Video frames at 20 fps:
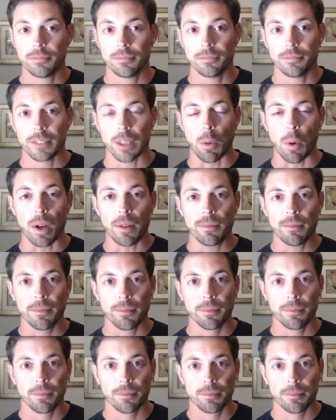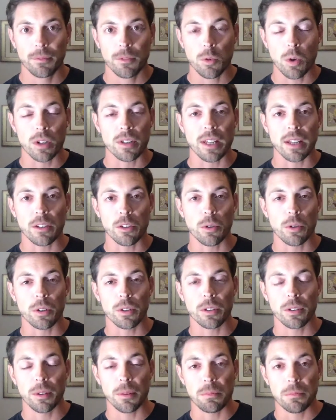Say what? You
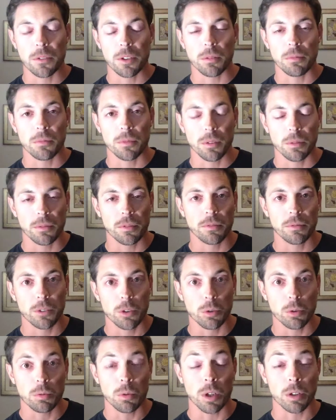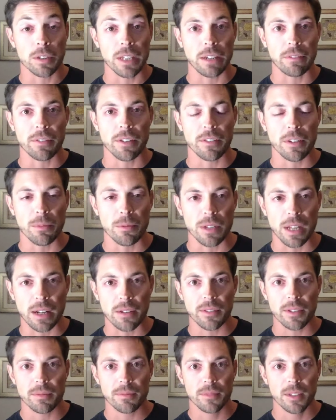want to take 50% of
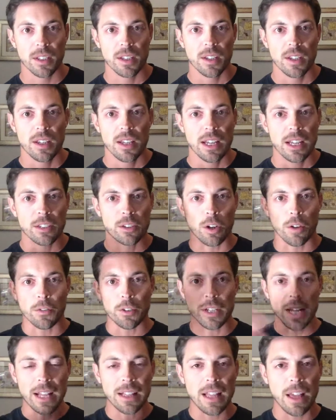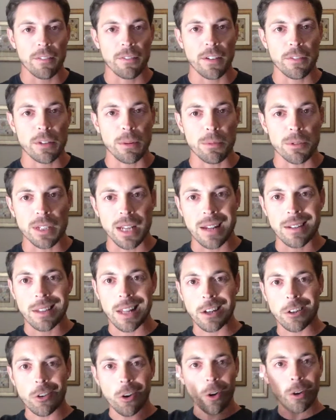it? And so if you take that 50% and
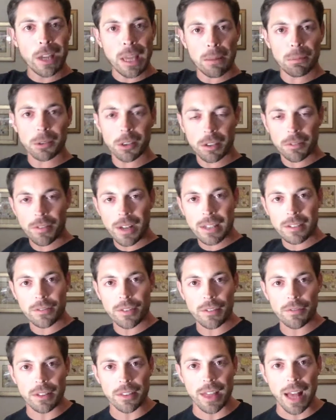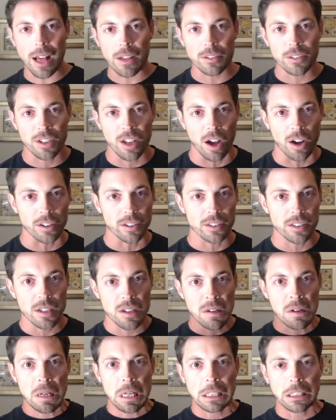then you're only able to invest $50,000,
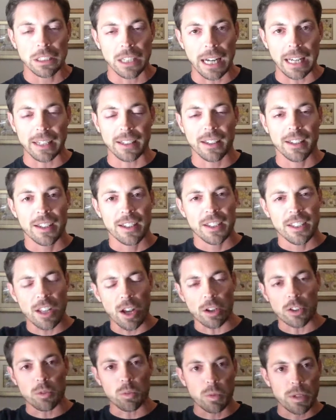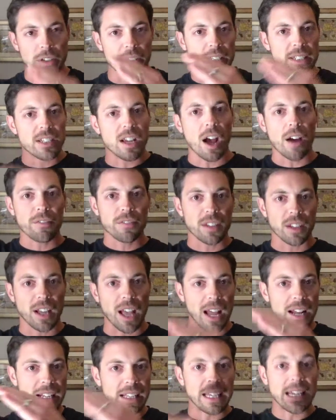it's really tough to
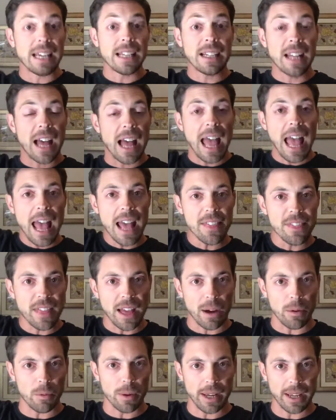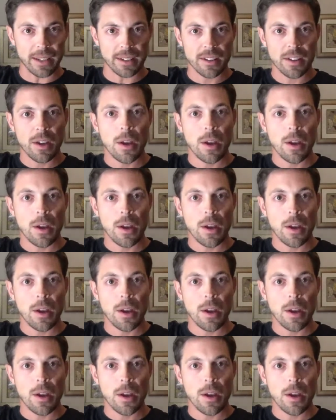kind of get ahead that way.